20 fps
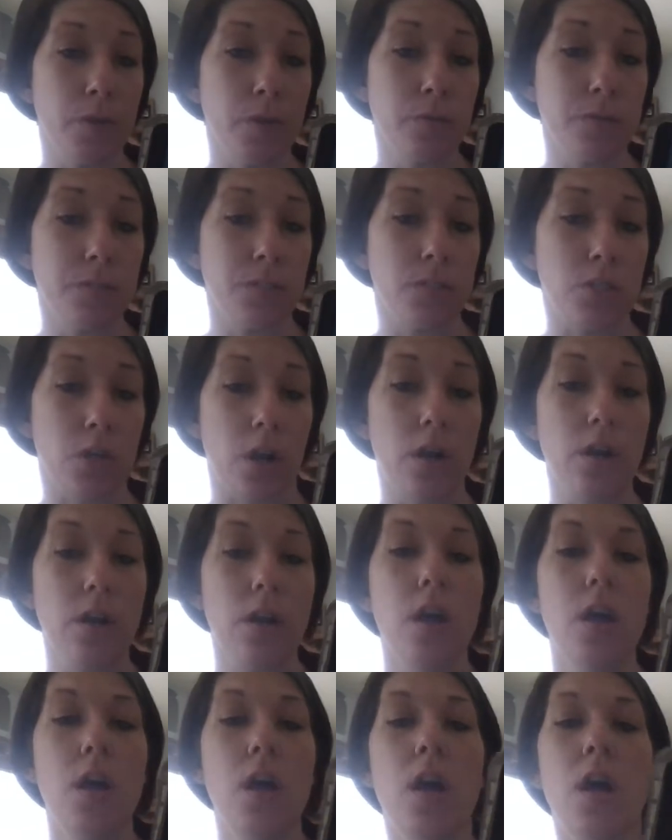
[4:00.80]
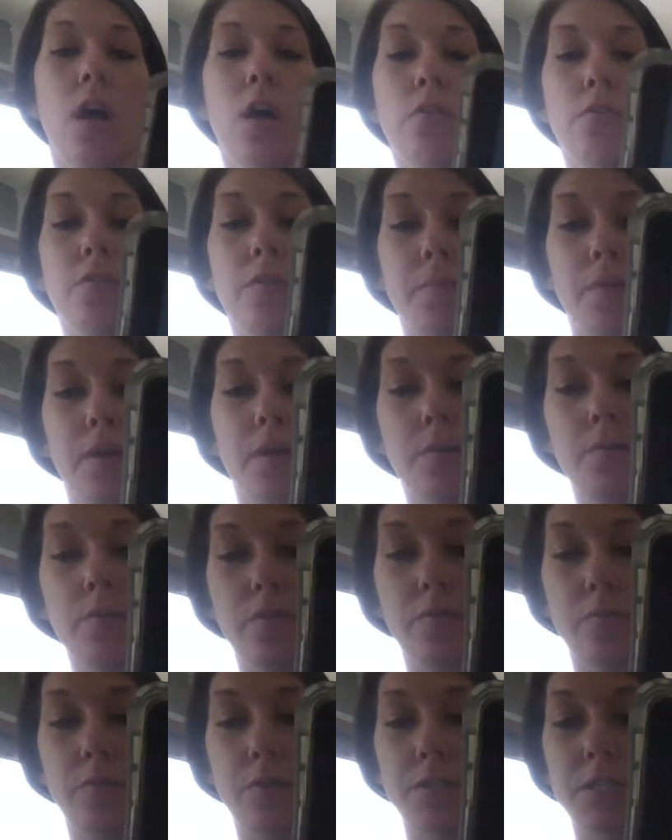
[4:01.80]
you start.
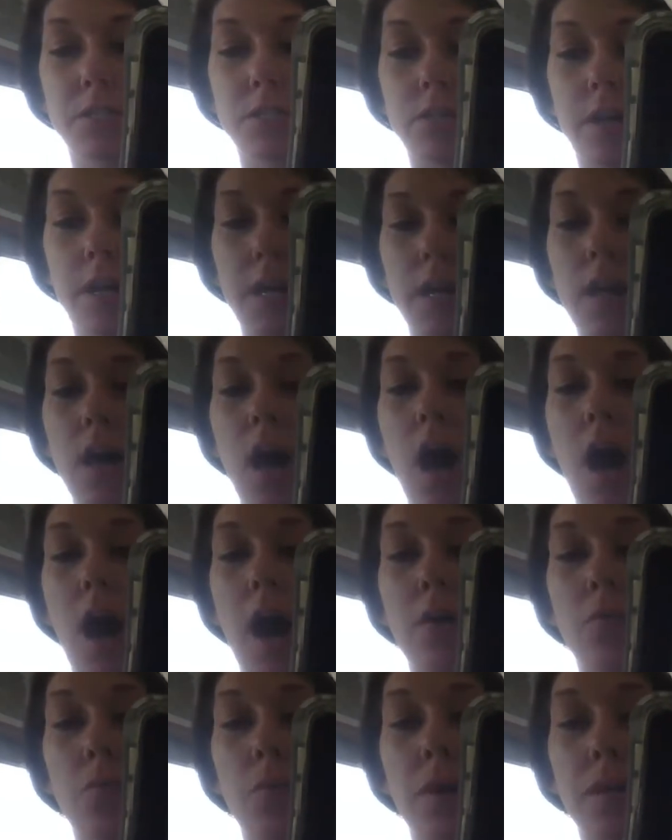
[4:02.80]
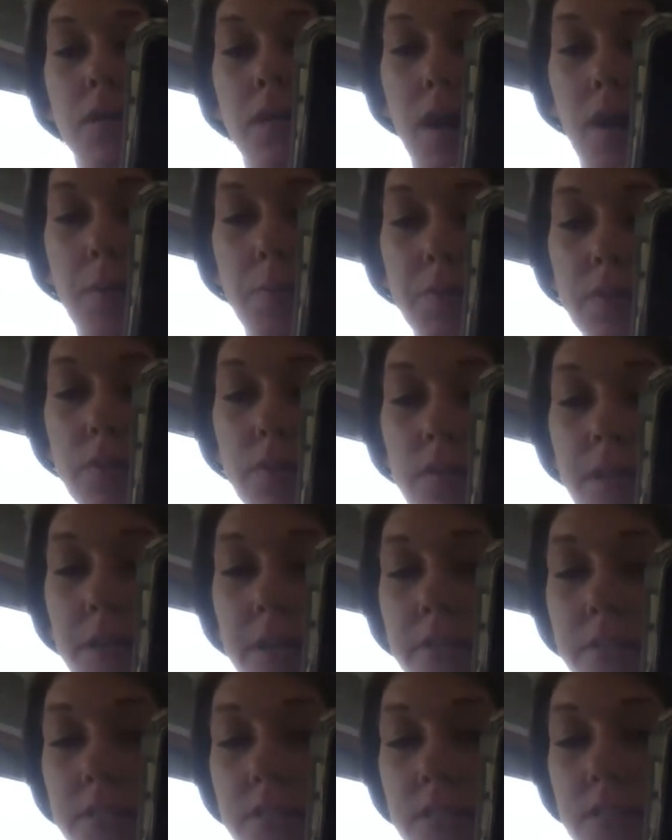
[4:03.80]
Remember, first grade, I want capital
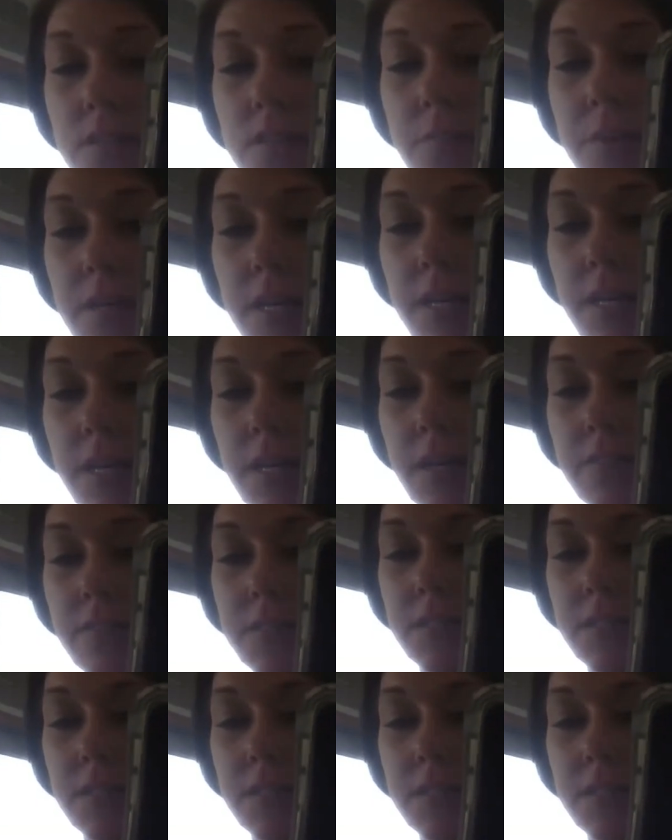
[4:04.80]
letters at the beginning of